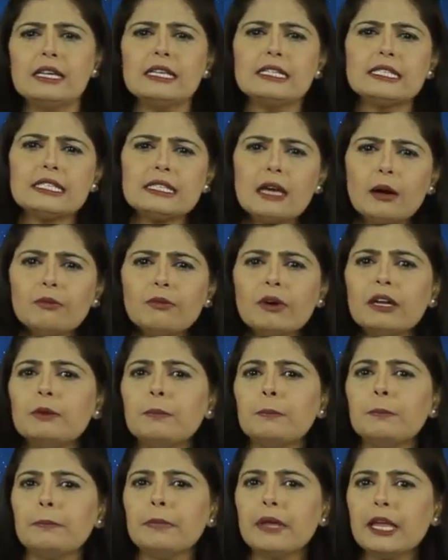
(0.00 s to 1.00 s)

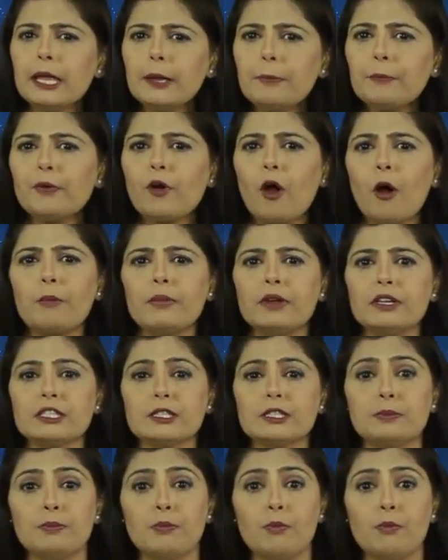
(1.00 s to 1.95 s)
Someone may promise